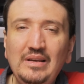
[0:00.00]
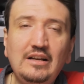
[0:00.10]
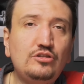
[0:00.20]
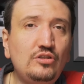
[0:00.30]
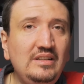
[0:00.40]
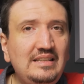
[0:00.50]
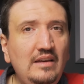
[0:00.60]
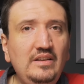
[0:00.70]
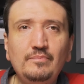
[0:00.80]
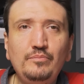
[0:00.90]
because Sony is
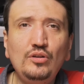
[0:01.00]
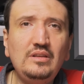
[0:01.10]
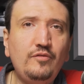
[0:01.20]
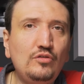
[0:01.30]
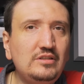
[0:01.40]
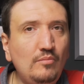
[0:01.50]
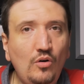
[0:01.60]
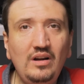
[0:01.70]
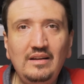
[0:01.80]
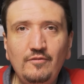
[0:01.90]
having beautiful
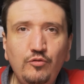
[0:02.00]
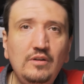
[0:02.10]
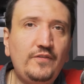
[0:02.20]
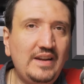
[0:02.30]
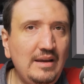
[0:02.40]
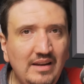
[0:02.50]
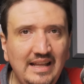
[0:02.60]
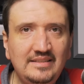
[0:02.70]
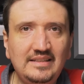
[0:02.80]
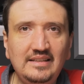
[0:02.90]
small full frame
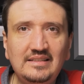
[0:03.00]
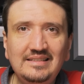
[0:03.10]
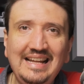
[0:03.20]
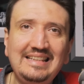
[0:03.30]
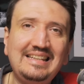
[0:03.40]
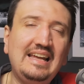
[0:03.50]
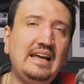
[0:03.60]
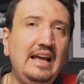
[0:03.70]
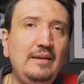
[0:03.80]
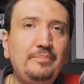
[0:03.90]
lenses that can
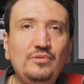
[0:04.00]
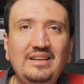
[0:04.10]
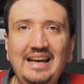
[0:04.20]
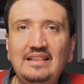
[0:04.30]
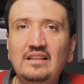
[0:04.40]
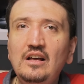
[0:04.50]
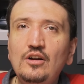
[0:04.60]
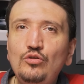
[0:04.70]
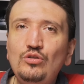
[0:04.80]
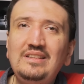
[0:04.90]
help you get
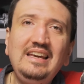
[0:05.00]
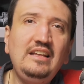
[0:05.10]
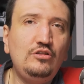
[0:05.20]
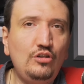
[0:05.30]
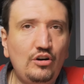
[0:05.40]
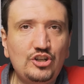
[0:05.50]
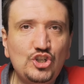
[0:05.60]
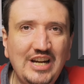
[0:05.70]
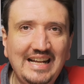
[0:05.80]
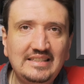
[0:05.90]
good indoor
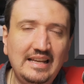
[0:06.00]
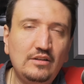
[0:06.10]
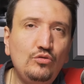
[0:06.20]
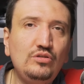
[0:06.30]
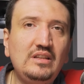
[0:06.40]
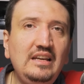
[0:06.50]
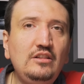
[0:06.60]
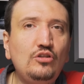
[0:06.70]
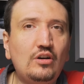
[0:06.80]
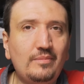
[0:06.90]
shots and good
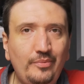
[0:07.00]
indoor